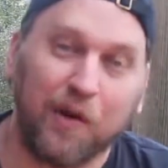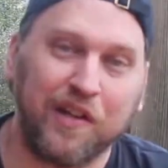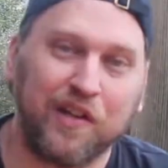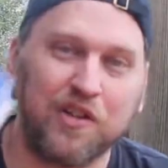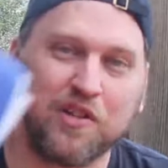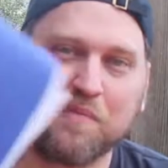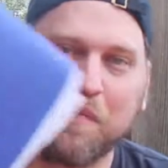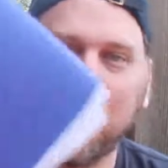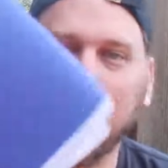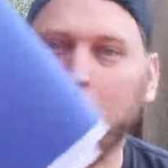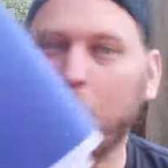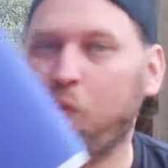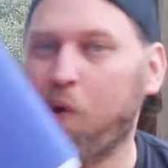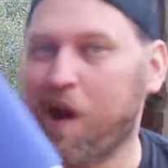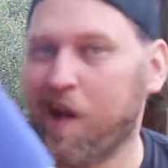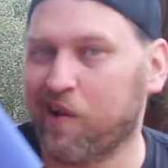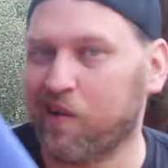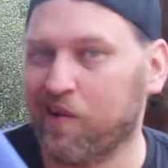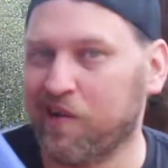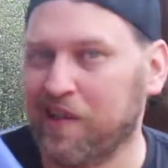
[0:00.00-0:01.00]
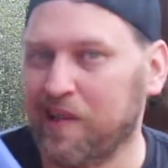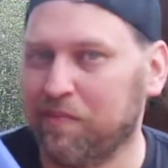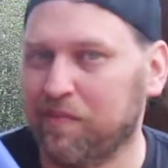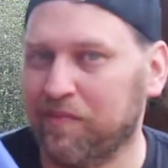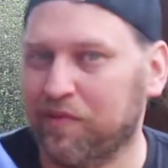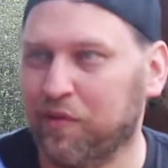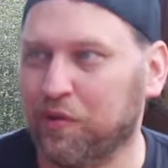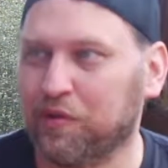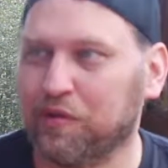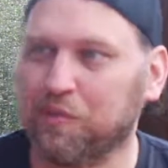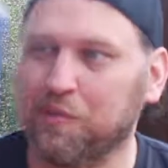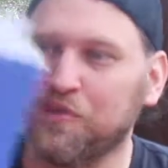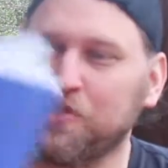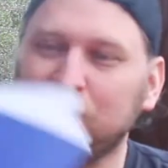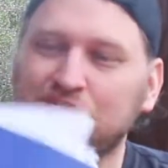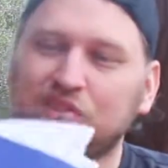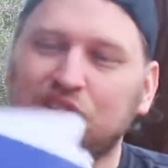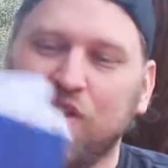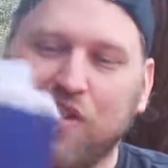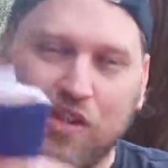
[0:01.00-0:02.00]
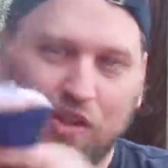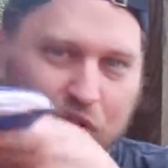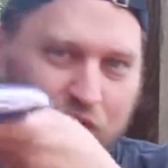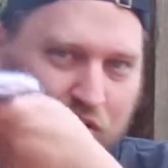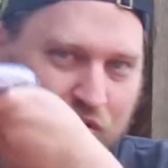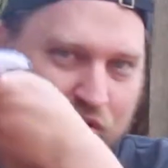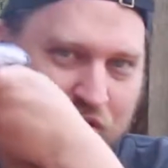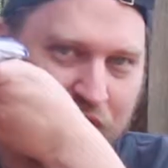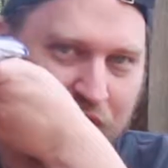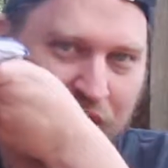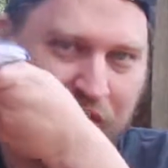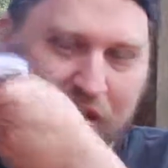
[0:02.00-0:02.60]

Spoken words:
and here's my Waterdeep folder, which is huge.